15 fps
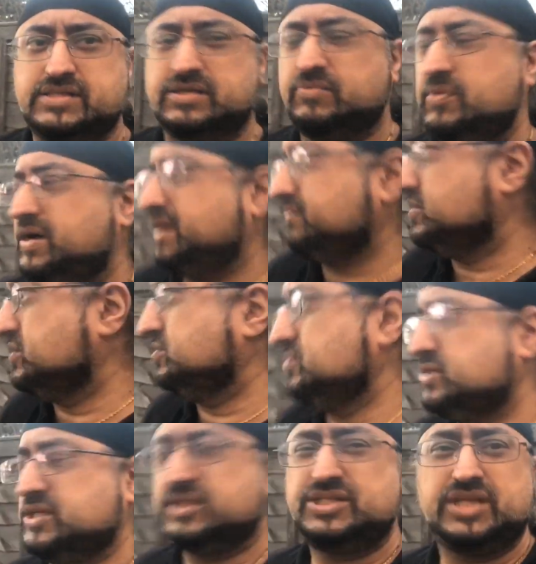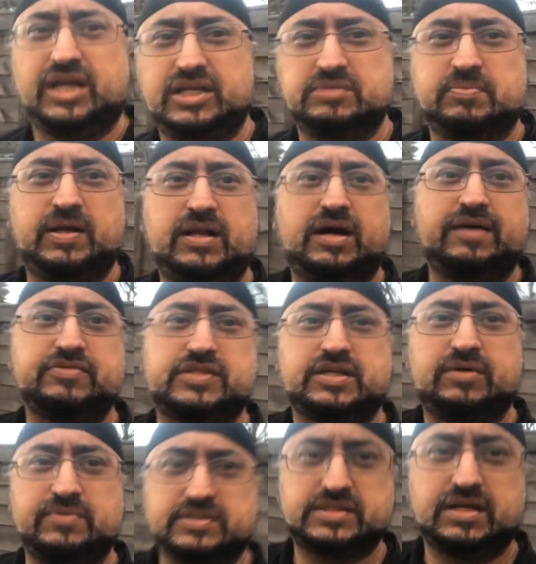So what I have to do is just change my
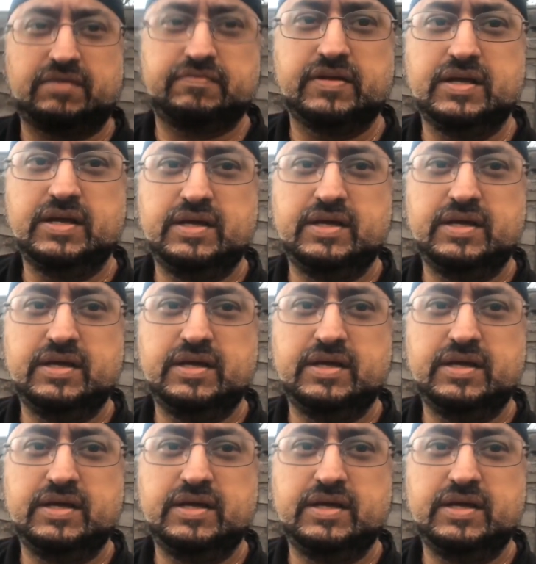lifestyle and stuff.